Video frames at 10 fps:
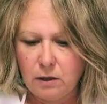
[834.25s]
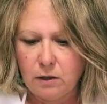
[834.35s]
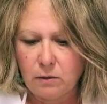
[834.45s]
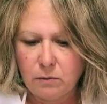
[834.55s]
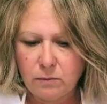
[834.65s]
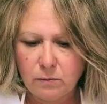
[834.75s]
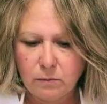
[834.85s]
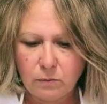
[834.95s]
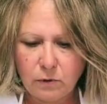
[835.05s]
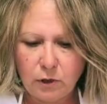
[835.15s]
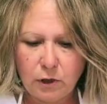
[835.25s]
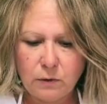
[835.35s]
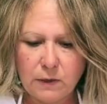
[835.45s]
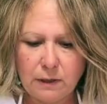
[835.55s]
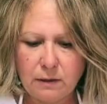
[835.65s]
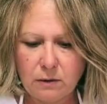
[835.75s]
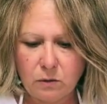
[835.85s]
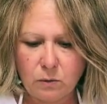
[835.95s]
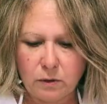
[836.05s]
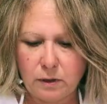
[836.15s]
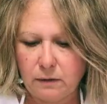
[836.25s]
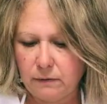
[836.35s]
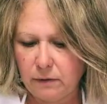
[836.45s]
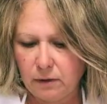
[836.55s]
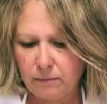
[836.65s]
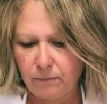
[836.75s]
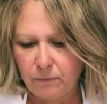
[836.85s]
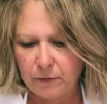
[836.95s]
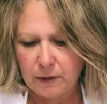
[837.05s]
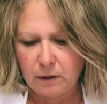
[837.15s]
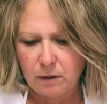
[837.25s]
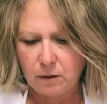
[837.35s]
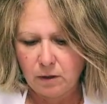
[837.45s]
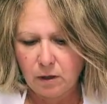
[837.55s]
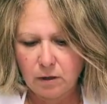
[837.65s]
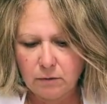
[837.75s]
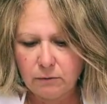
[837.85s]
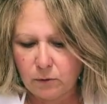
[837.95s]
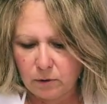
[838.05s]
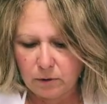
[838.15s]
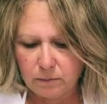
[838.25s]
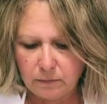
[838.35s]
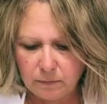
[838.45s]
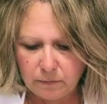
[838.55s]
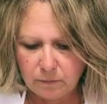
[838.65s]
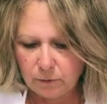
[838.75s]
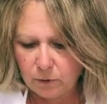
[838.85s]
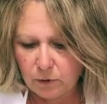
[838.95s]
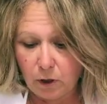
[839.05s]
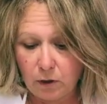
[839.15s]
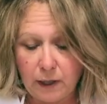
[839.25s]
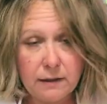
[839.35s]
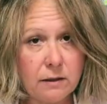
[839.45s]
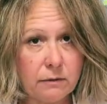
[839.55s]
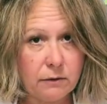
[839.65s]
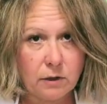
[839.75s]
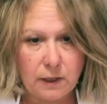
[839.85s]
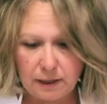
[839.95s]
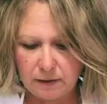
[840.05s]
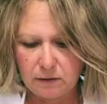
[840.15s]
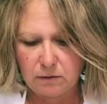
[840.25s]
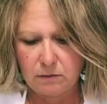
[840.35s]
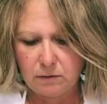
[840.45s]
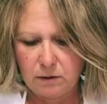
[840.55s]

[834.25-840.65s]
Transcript: you know, using this sort of art form for all kinds of different things.